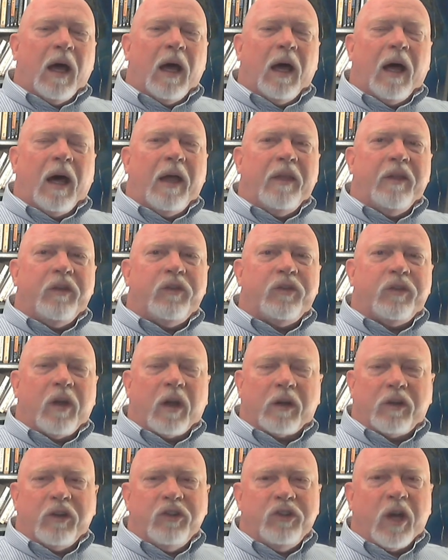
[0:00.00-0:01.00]
Hi, this is
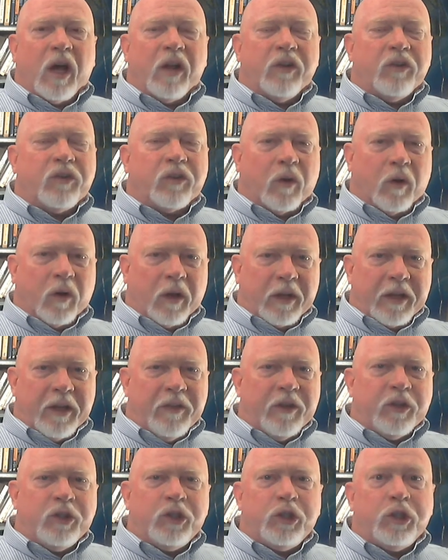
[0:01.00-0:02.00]
Dr. John Sterling. In
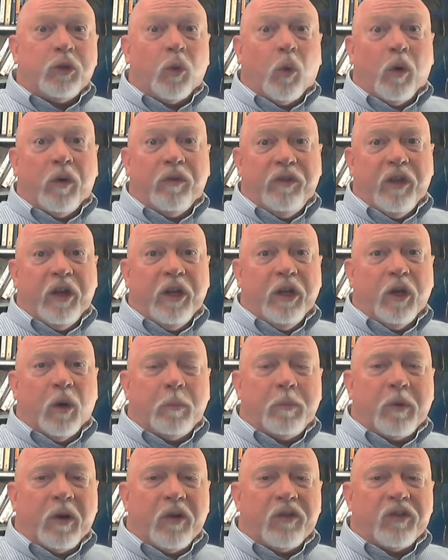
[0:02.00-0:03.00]
this short video
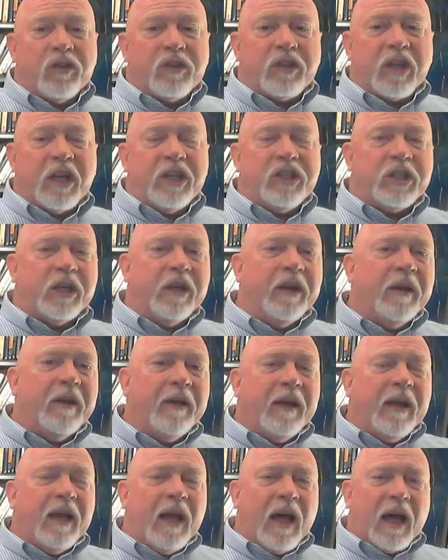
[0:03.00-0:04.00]
presentation,
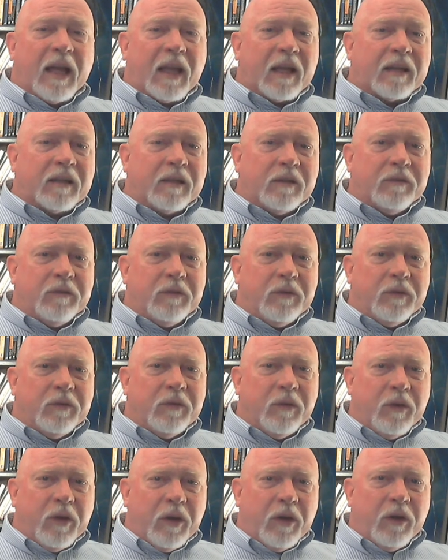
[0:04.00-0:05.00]
I'd like to
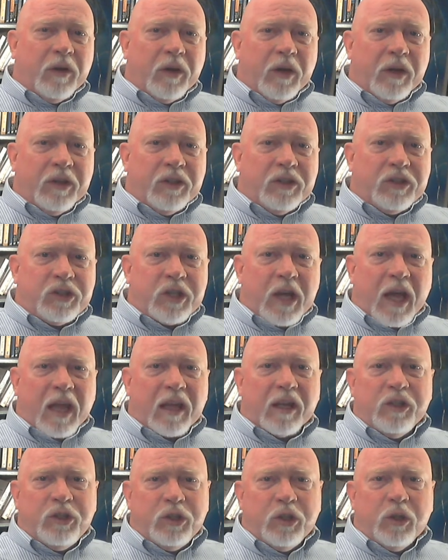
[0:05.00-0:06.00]

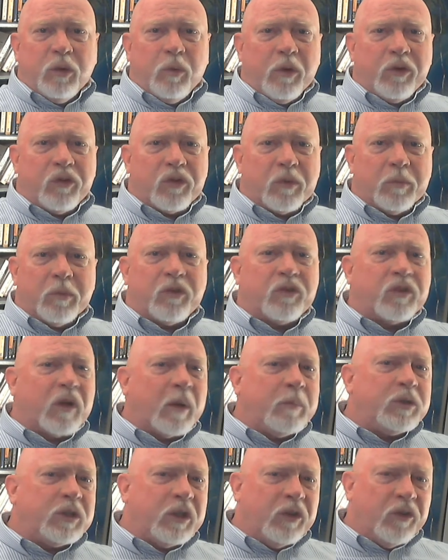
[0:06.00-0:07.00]
challenge you with some
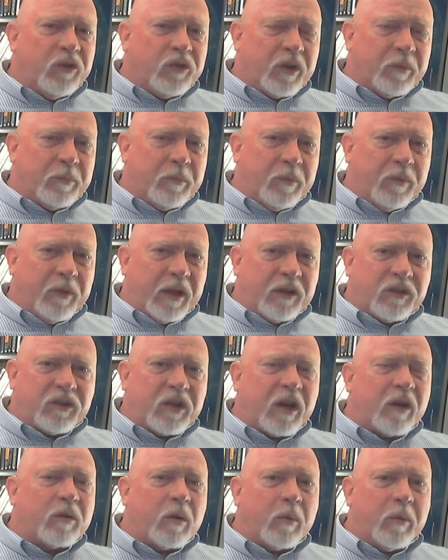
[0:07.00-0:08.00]
assumptions that
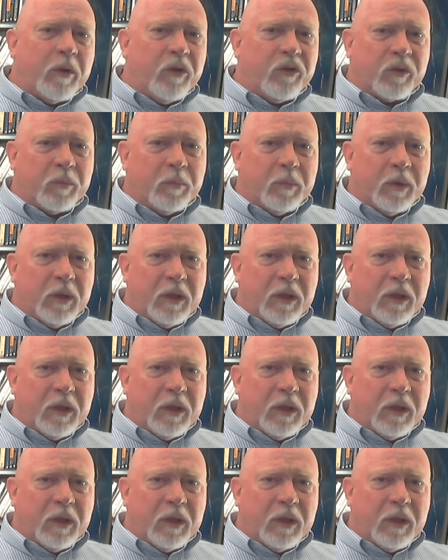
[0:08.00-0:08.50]
terrorism